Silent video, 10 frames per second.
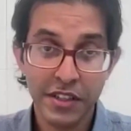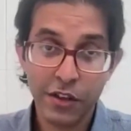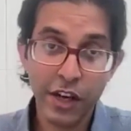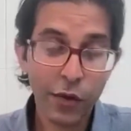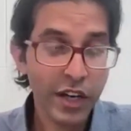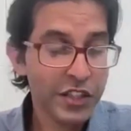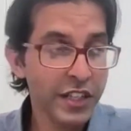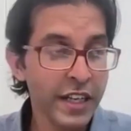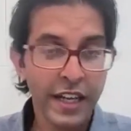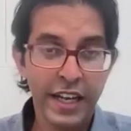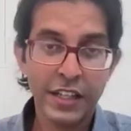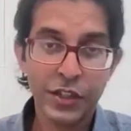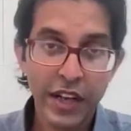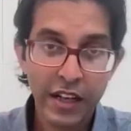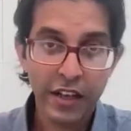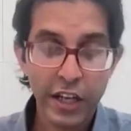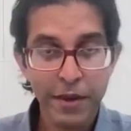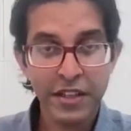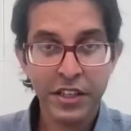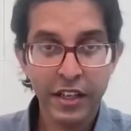It's a great question. And so, yeah, like you
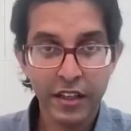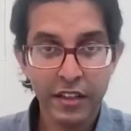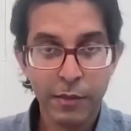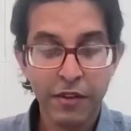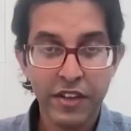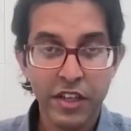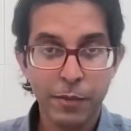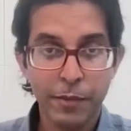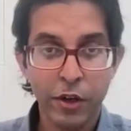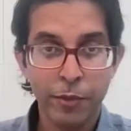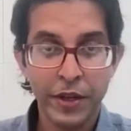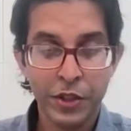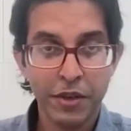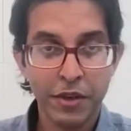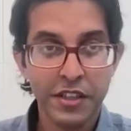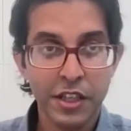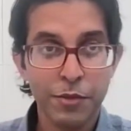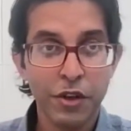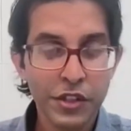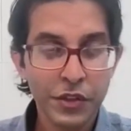mentioned, some of it does depend on patient body size,
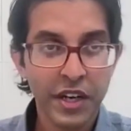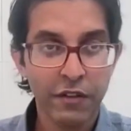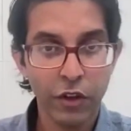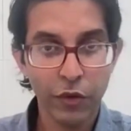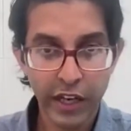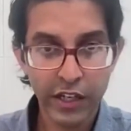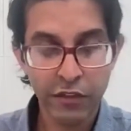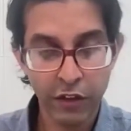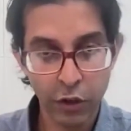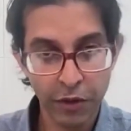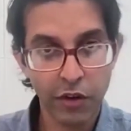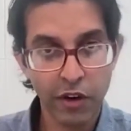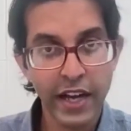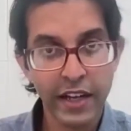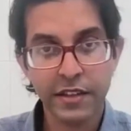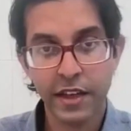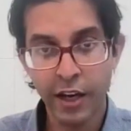but also kind of the location of the pneumothorax.